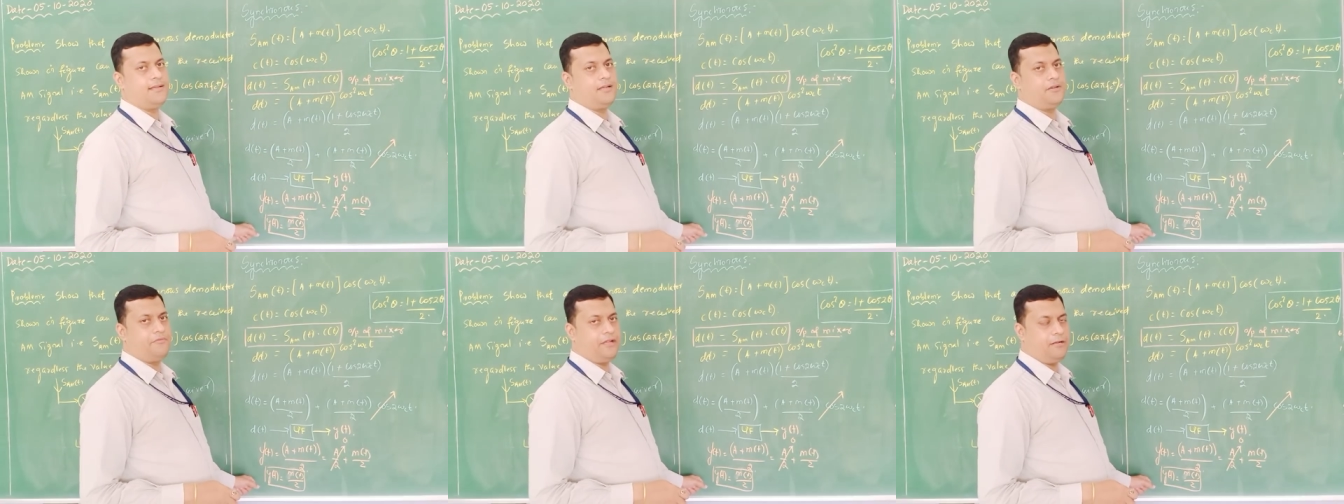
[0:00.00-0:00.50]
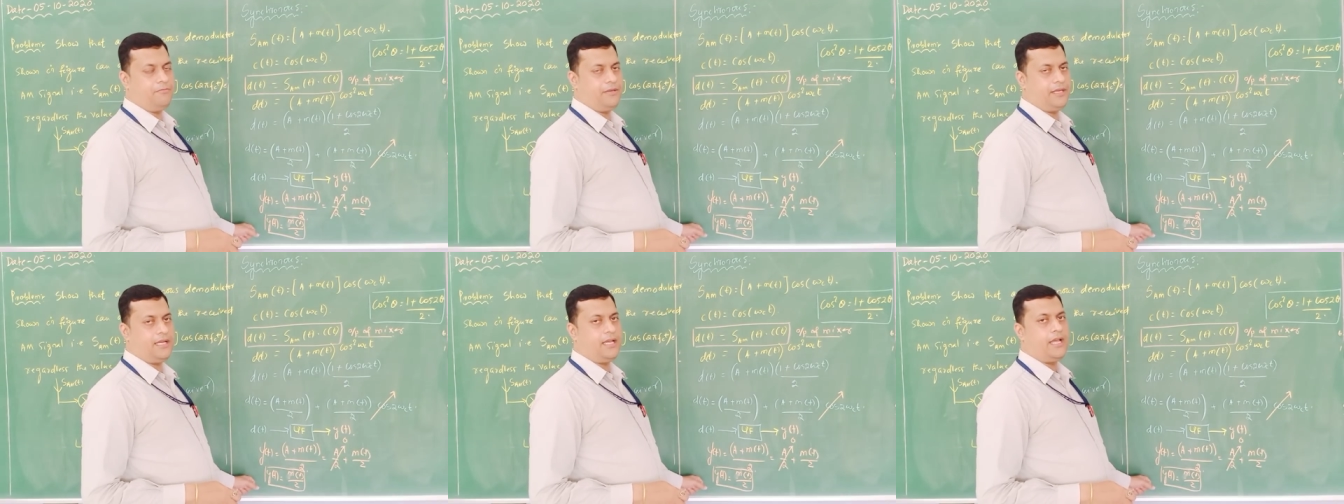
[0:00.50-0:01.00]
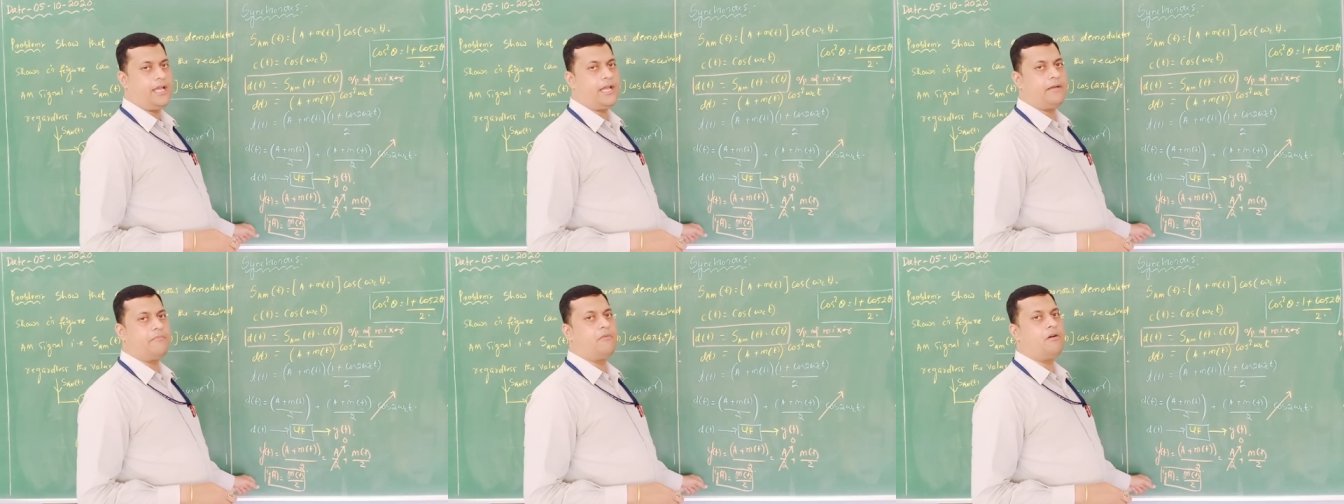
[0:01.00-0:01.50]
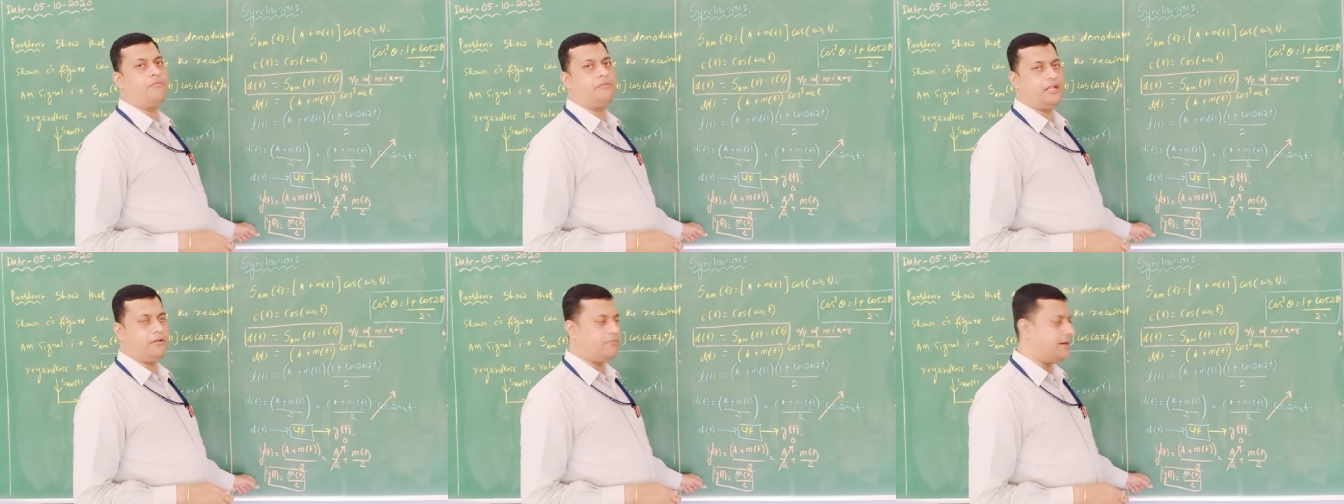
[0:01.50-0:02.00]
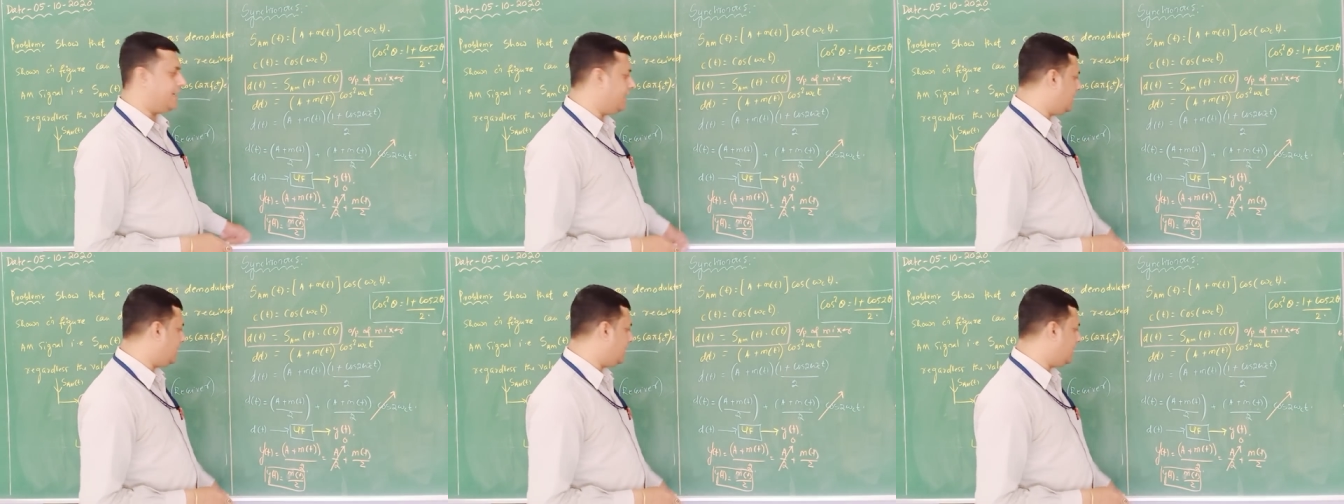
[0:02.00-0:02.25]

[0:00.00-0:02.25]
will be m of t by